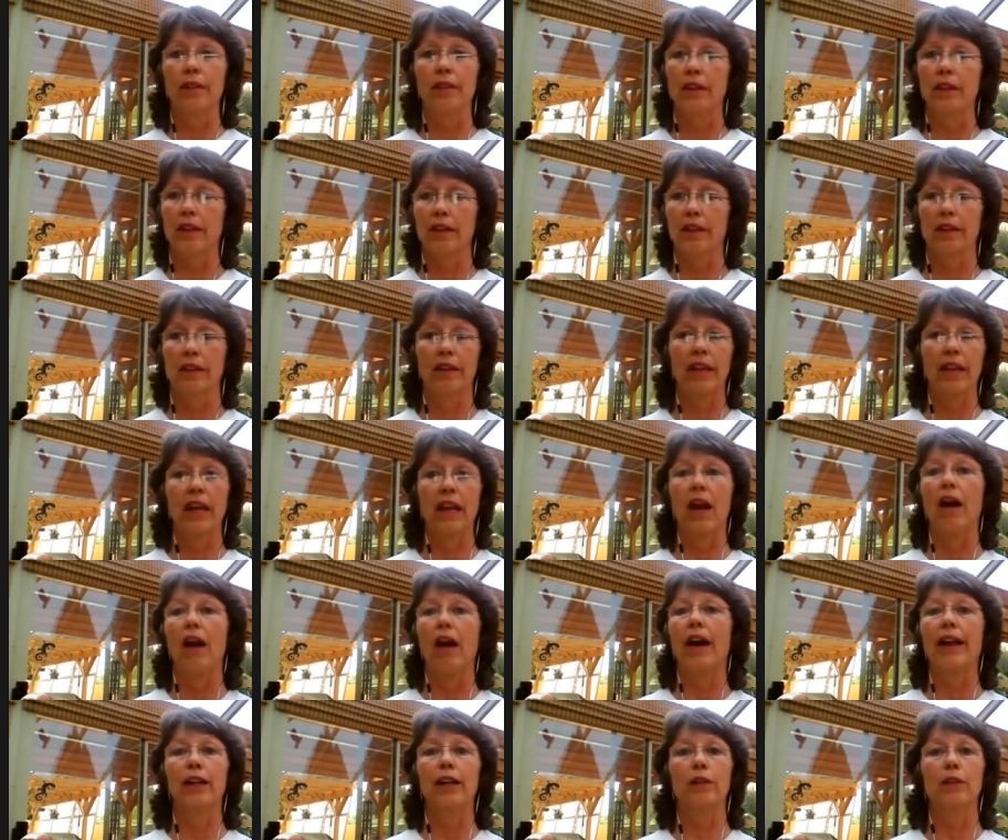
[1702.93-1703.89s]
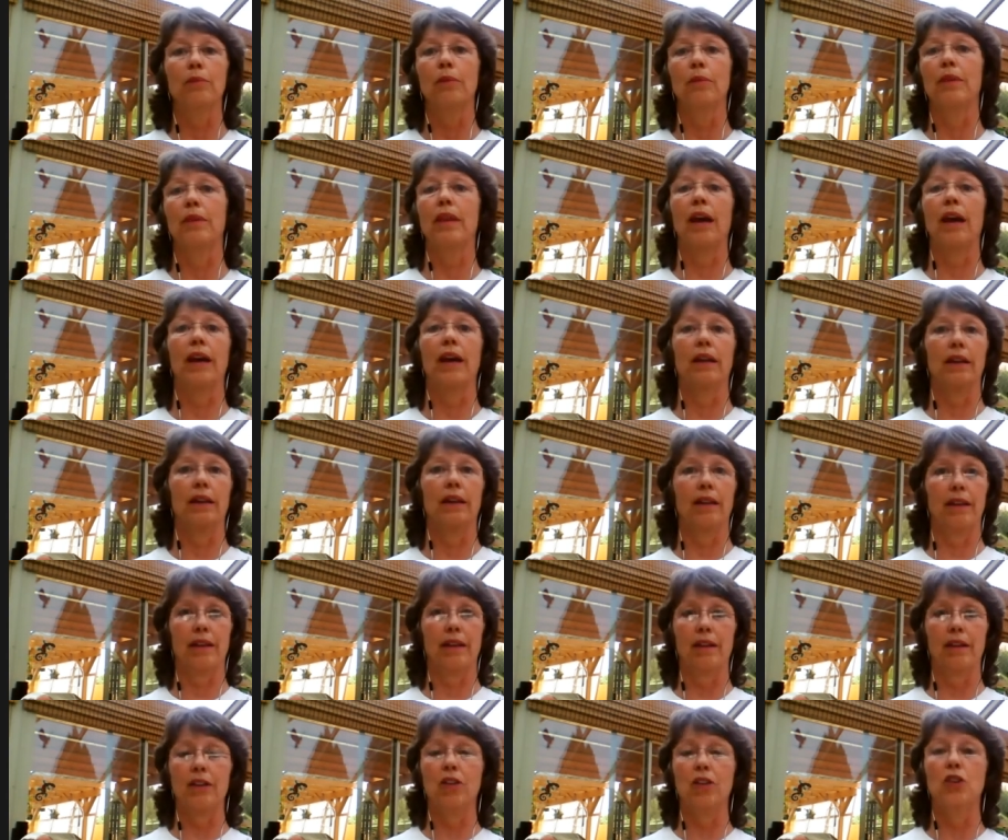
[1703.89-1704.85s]
the the item that
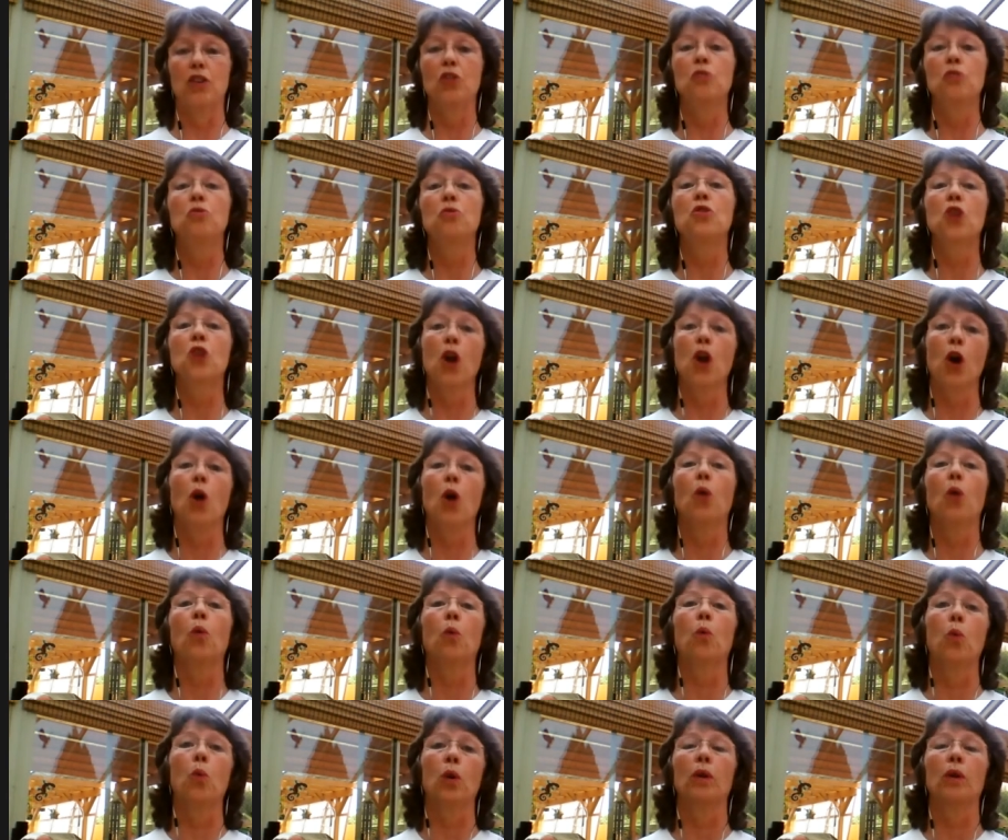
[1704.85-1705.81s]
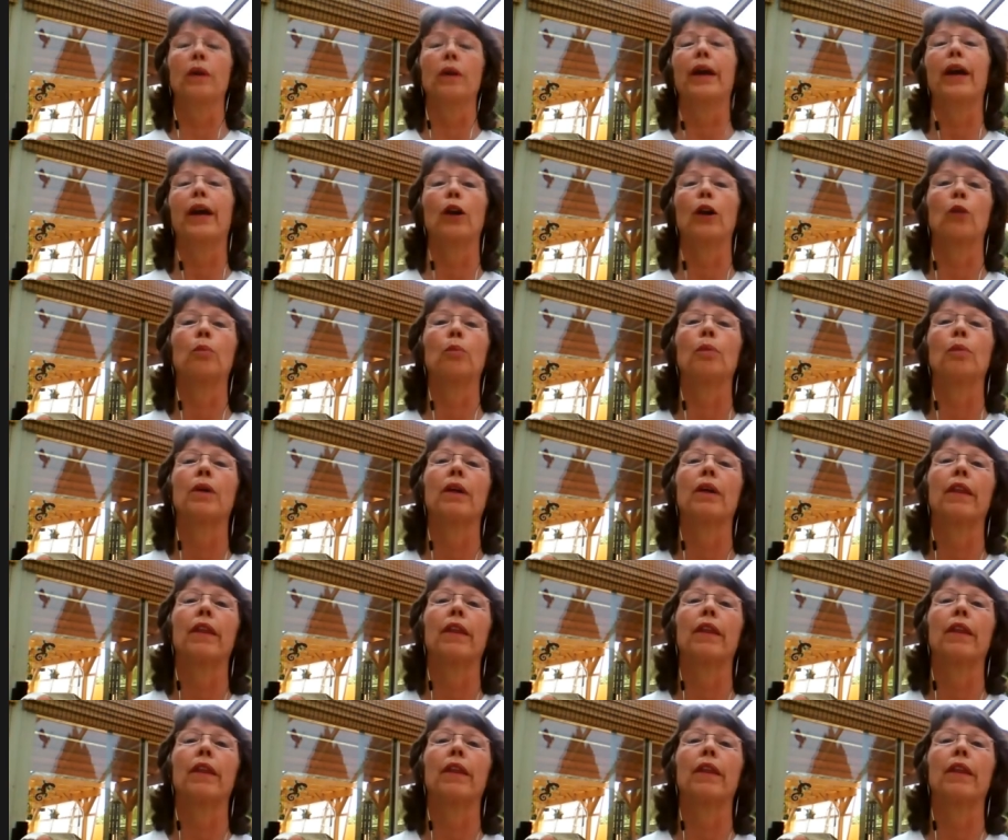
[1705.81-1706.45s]
you know will help